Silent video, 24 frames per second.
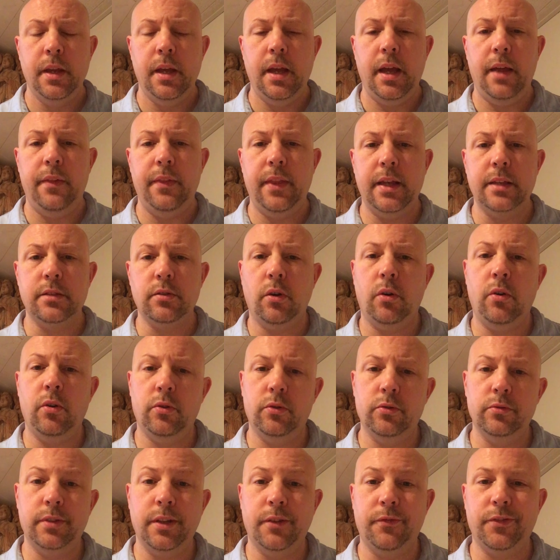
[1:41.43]
And that's a whole
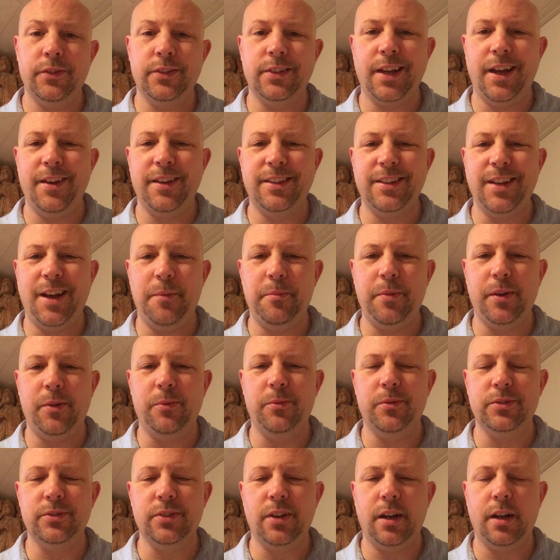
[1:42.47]
different topic
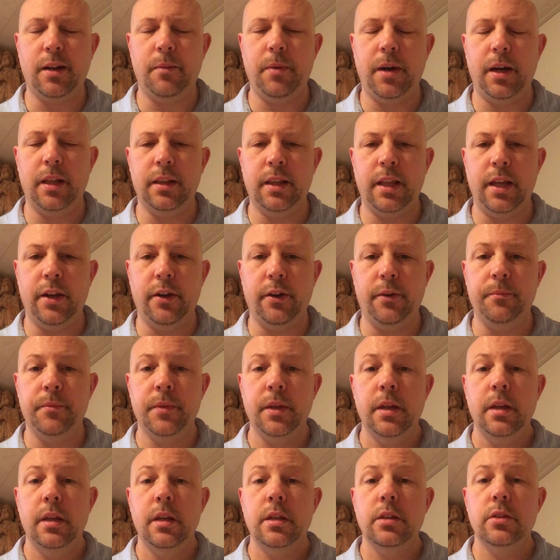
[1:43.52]
we'll talk about later.
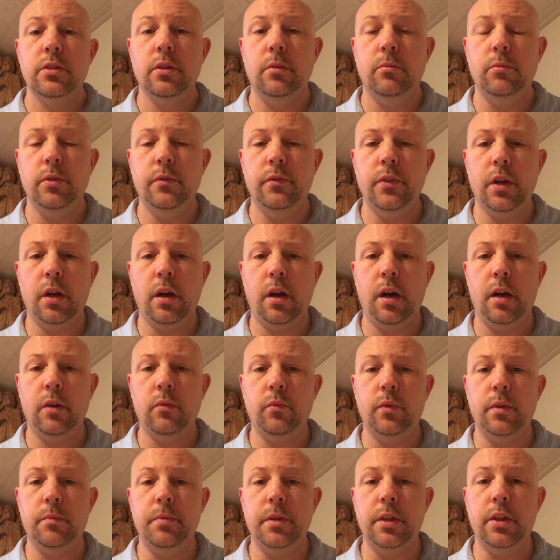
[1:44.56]
So moving on
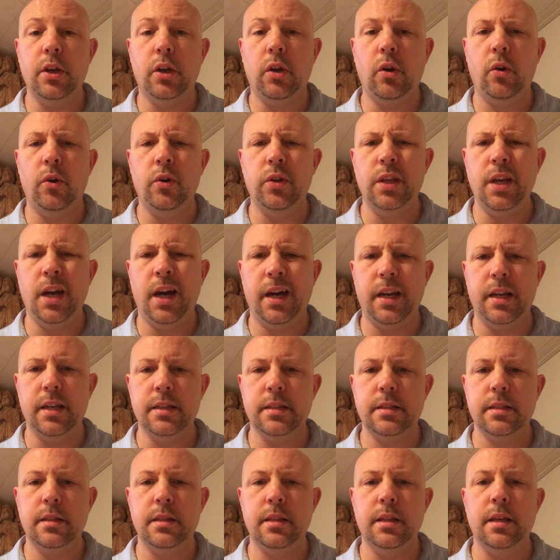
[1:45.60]
would be the
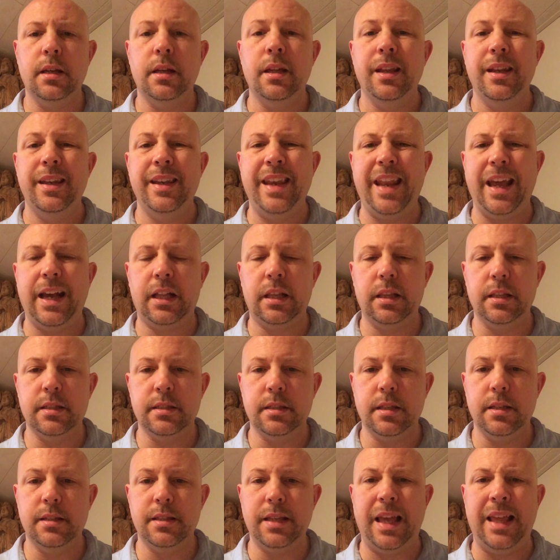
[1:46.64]
collares, the
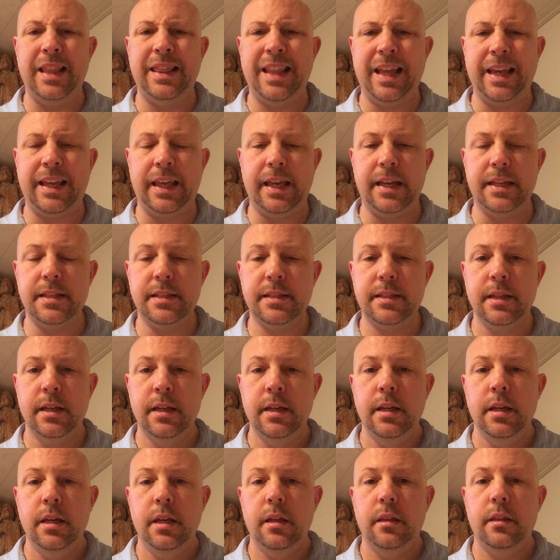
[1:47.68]
necklaces, eleques,
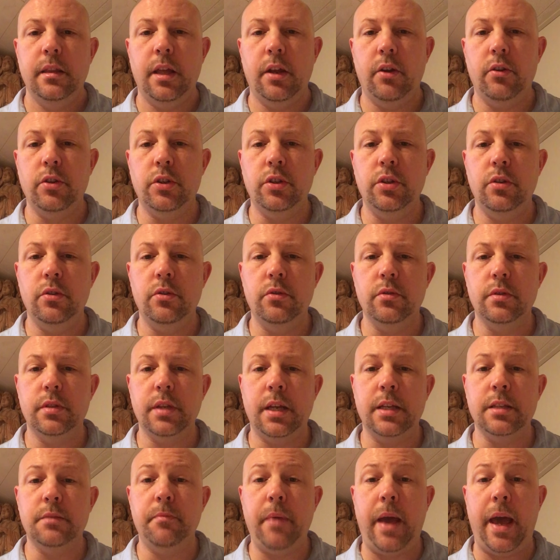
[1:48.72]
that are used
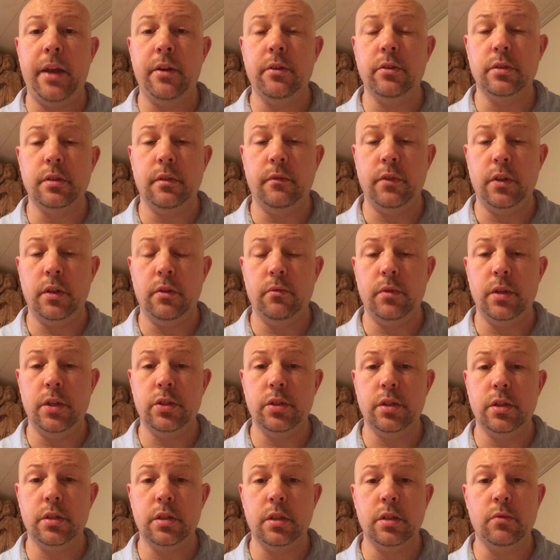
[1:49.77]
as banners of the
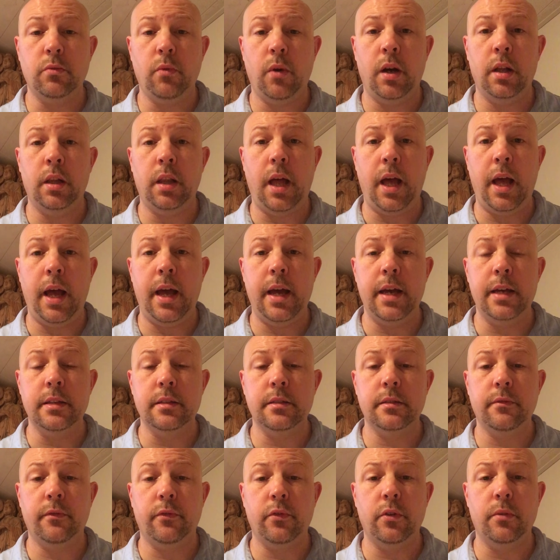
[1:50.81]
orishas as well
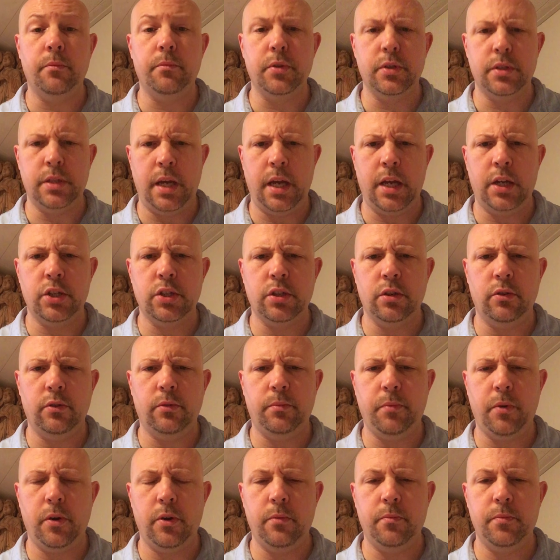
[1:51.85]
as for protectional
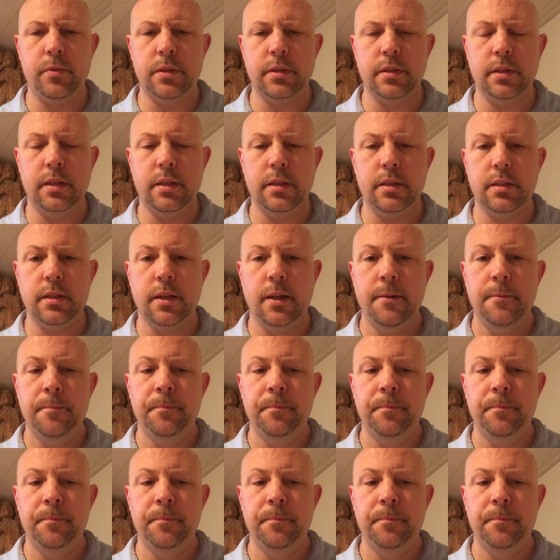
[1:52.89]
purposes.